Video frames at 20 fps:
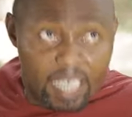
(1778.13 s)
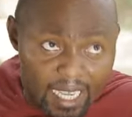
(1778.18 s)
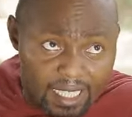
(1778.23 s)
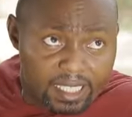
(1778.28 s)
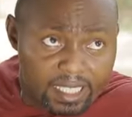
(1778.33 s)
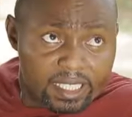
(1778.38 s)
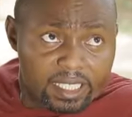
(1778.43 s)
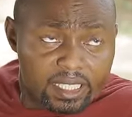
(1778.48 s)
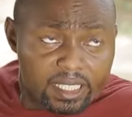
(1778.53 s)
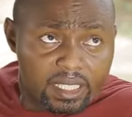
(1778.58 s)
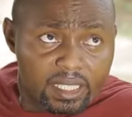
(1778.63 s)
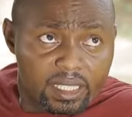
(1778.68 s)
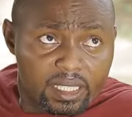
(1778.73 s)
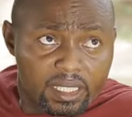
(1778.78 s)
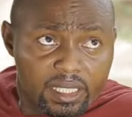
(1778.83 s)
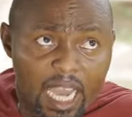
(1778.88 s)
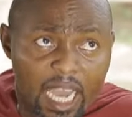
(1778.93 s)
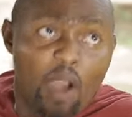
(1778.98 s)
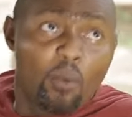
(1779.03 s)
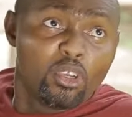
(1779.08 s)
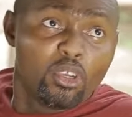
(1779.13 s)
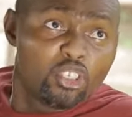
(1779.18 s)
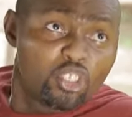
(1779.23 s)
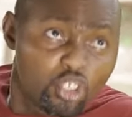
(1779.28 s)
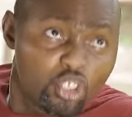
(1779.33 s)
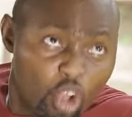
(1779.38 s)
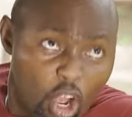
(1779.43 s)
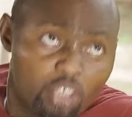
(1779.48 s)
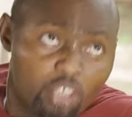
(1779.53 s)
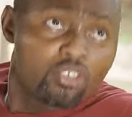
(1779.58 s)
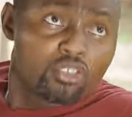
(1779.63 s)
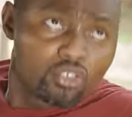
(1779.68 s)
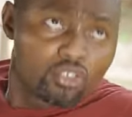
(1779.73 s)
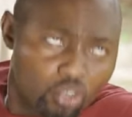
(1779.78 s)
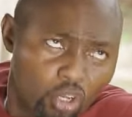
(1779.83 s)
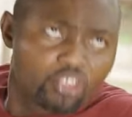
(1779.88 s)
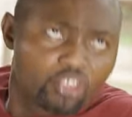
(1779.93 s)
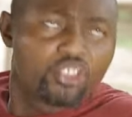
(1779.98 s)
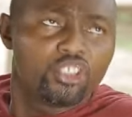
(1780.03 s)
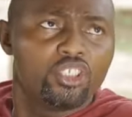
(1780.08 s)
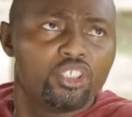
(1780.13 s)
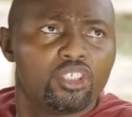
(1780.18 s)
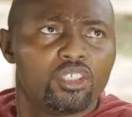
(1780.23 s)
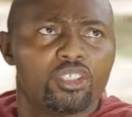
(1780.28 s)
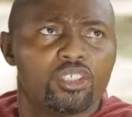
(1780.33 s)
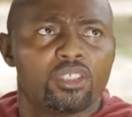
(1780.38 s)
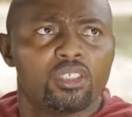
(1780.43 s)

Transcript: Yes, I will insult Sochi.